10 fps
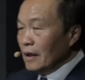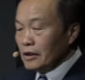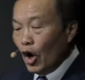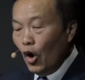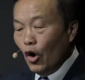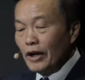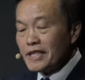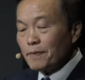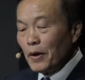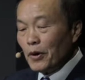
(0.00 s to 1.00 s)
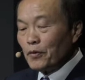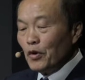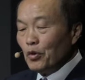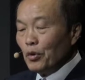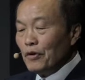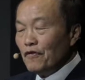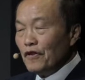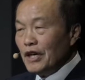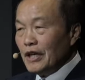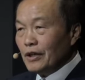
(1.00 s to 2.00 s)
the Holy Spirit will
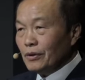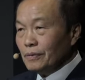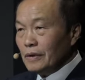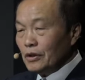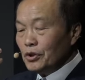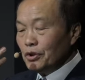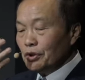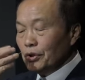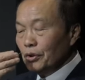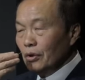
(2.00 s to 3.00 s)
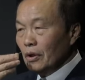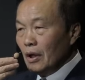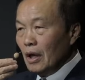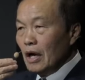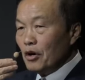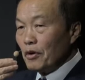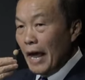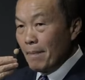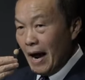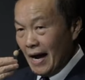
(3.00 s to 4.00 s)
reveal to you
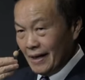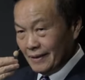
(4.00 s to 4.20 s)
Rhema.